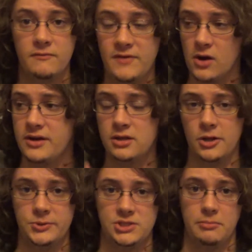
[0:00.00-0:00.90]
Very
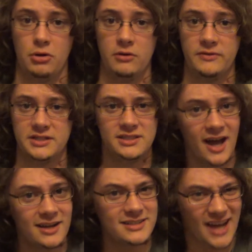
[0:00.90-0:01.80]
close to perfect.
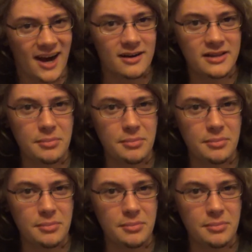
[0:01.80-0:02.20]
Not entirely